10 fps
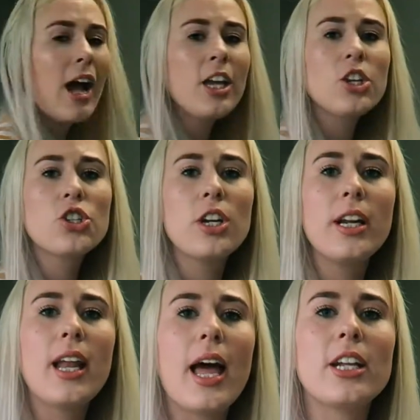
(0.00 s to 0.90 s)
I
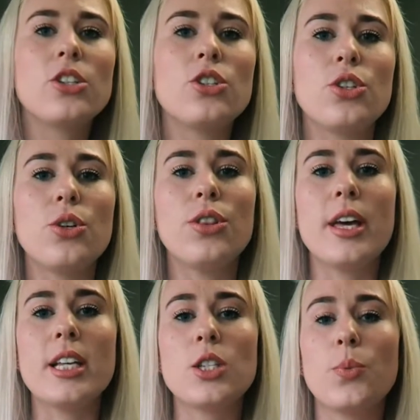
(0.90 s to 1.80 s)
usually like to do
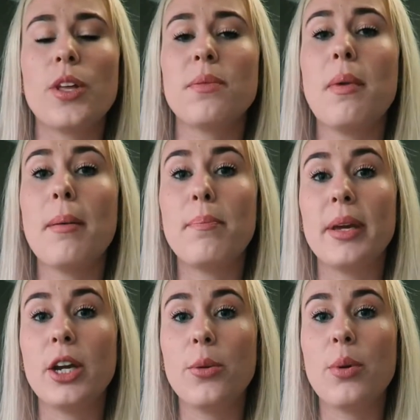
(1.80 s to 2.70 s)
this with my
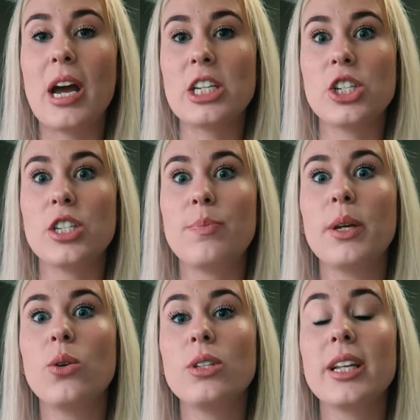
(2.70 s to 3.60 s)
bigger brushes
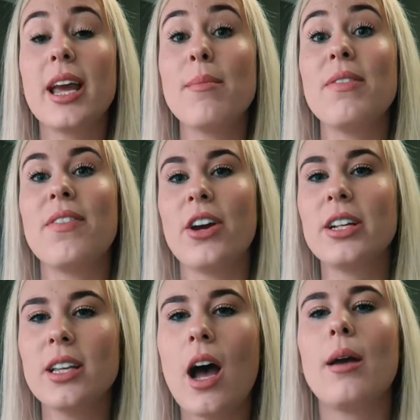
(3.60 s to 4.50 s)
because it can be
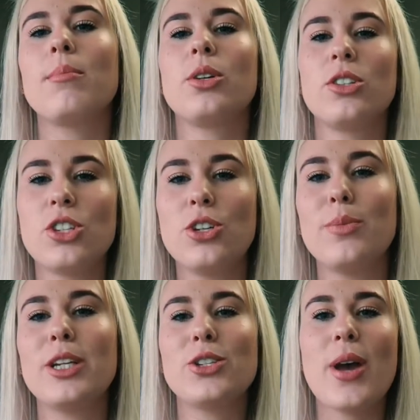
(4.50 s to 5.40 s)
very time
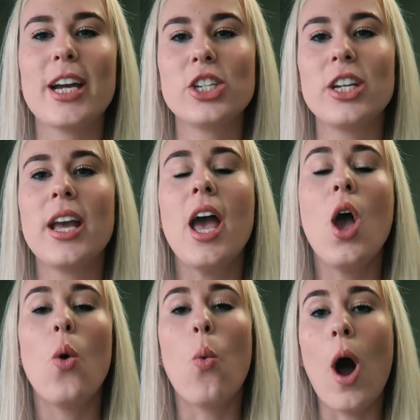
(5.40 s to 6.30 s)
consuming to actually
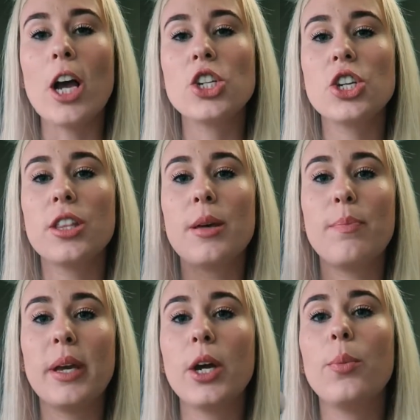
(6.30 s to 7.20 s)
wash the
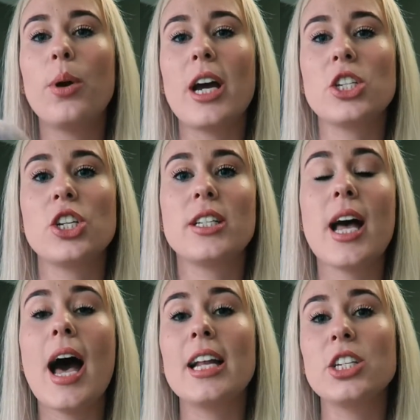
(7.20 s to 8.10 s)
bigger brushes
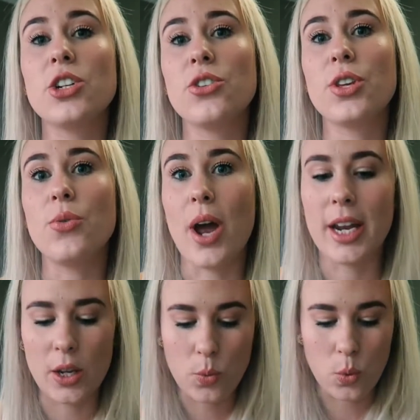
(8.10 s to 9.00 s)
under the
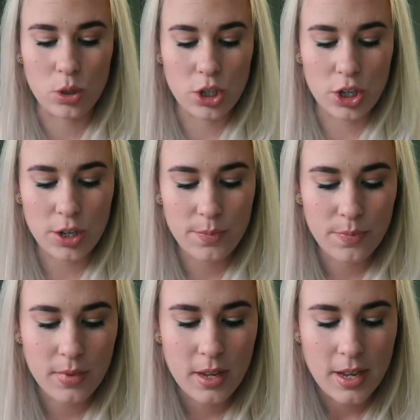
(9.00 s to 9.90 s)
running water.
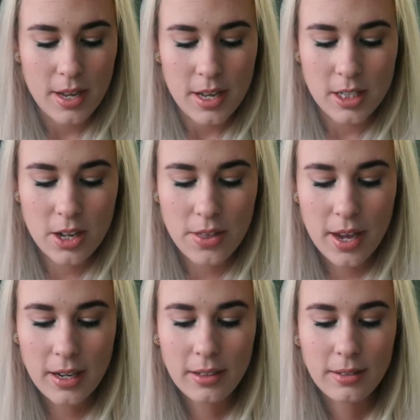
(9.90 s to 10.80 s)
So
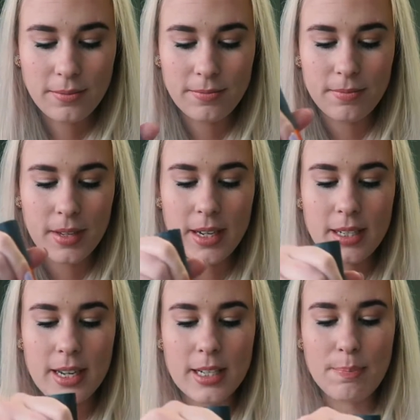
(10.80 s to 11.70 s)
then,
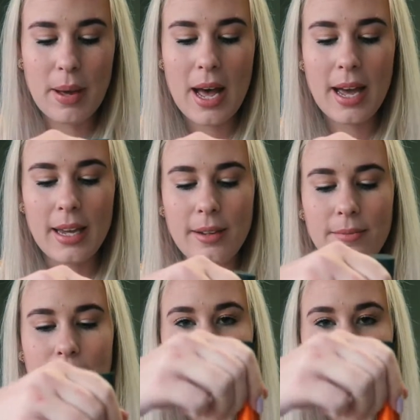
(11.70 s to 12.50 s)
easy as pie,